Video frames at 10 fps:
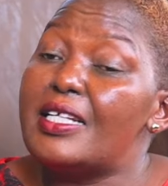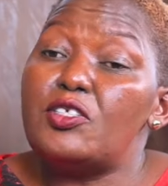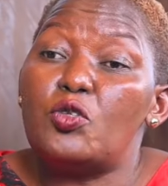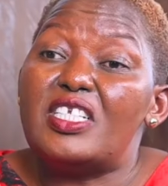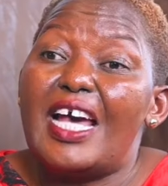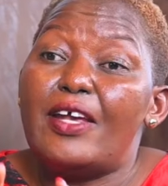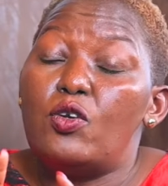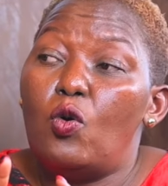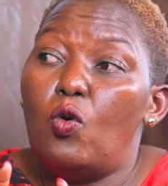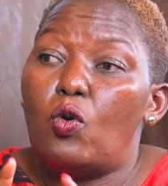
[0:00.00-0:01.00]
Little did I
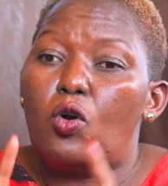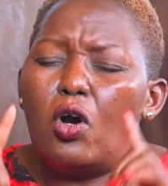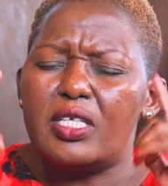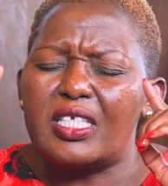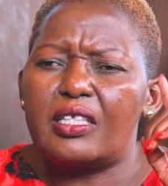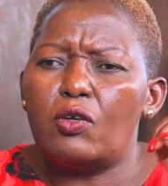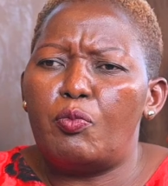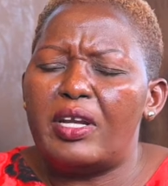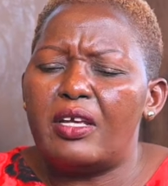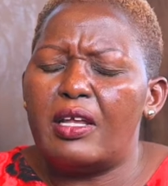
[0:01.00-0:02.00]
know, God started
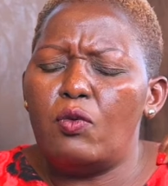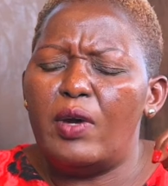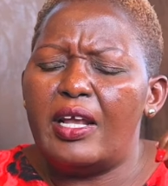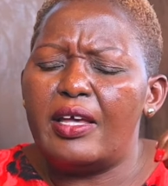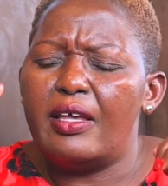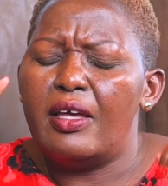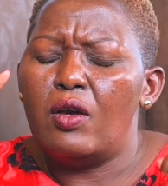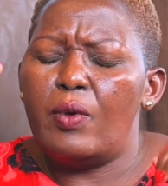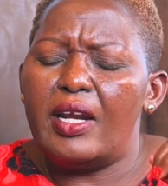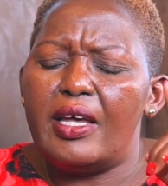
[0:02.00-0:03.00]
opening. And
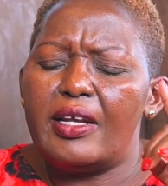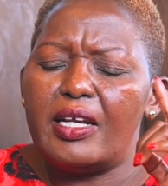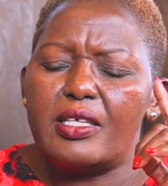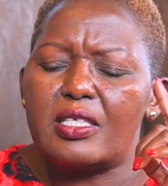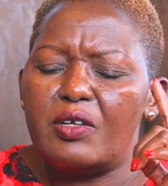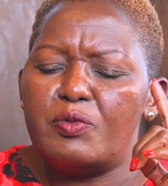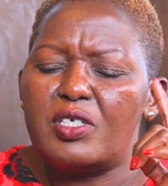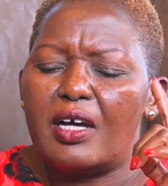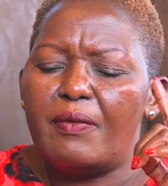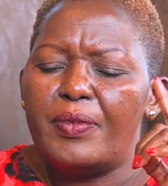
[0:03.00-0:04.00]
when I read the
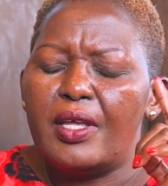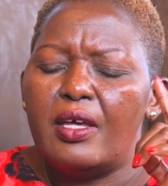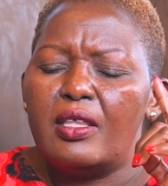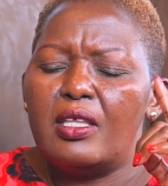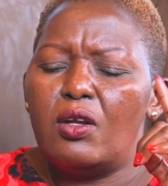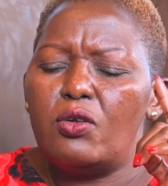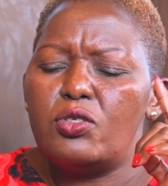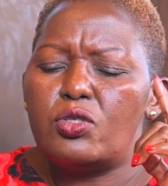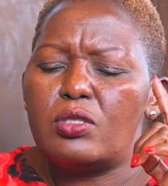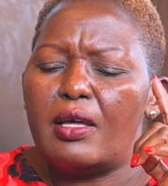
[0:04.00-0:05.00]
scripture, the Lord,
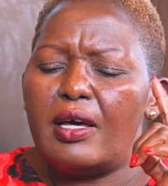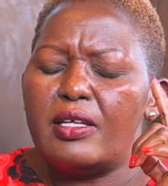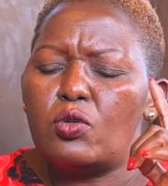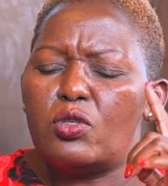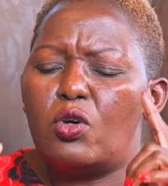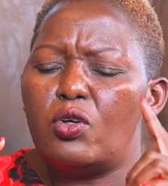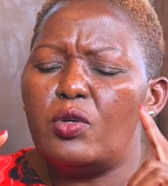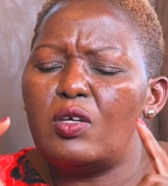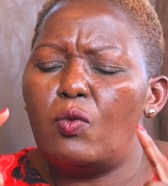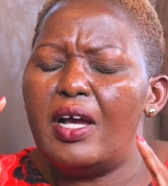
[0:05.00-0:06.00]
I told God, you're
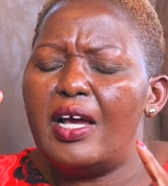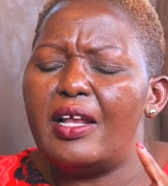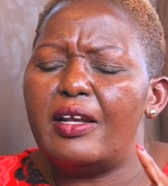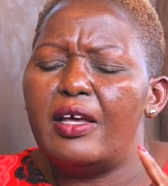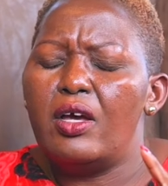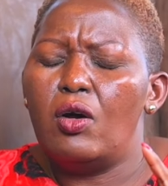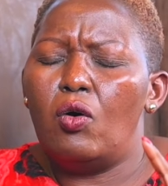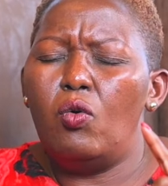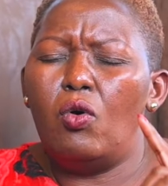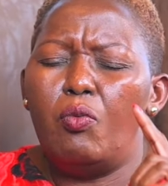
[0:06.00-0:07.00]
the one
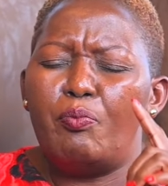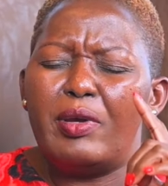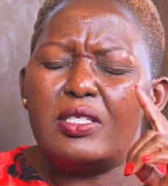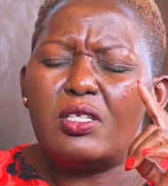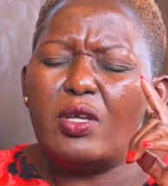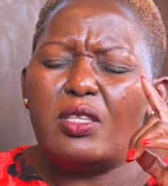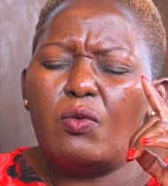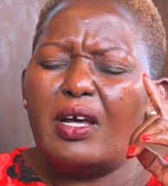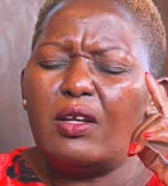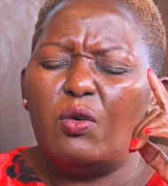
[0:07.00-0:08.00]
who opens, you're the
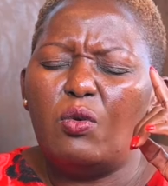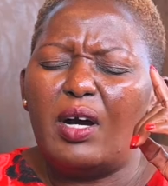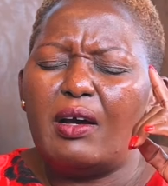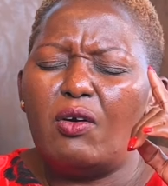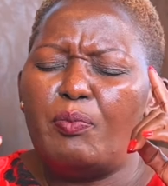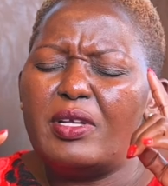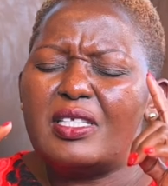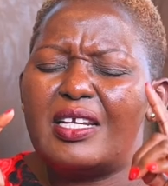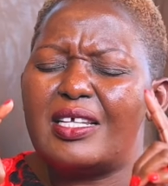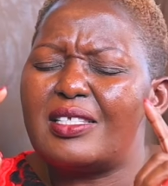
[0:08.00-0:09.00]
one who opens
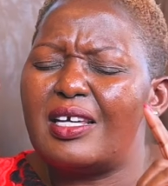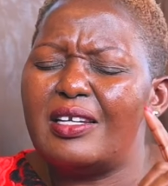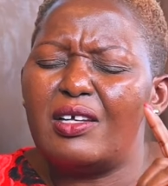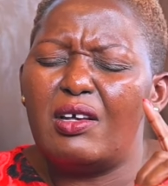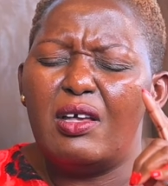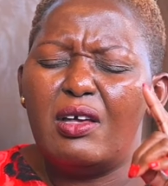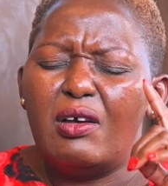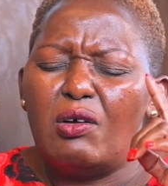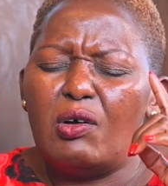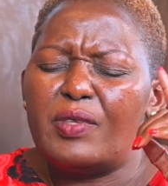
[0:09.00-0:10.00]
the understanding
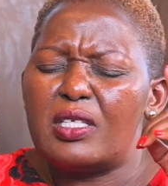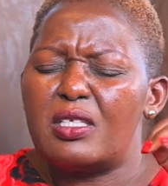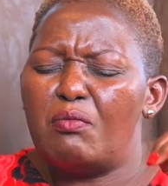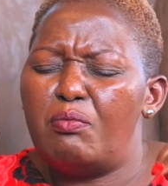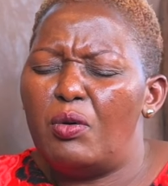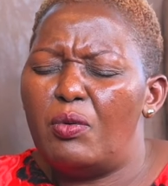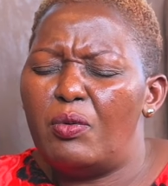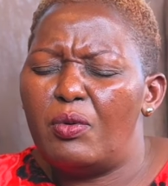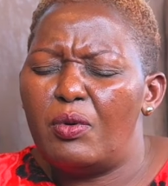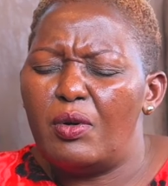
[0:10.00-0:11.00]
of the simple.
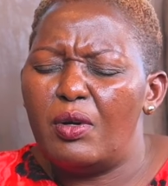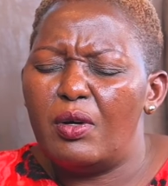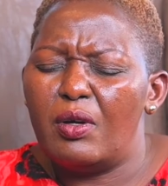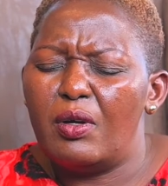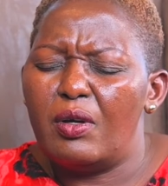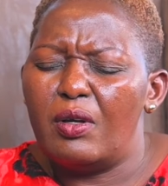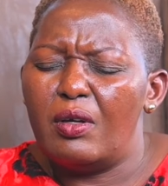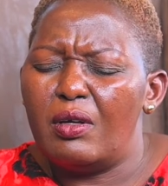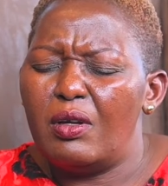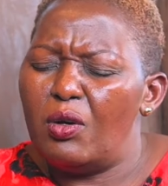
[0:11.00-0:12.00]

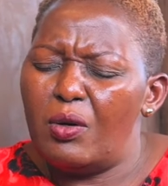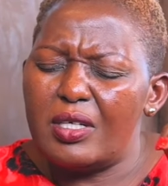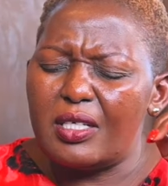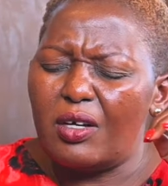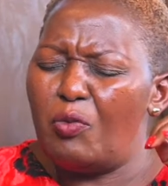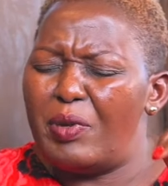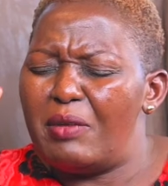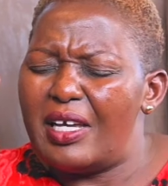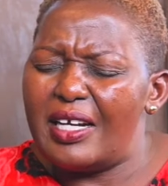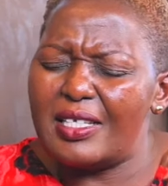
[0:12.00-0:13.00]
Lord, open
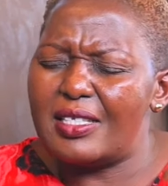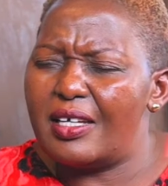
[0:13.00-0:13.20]
my understanding.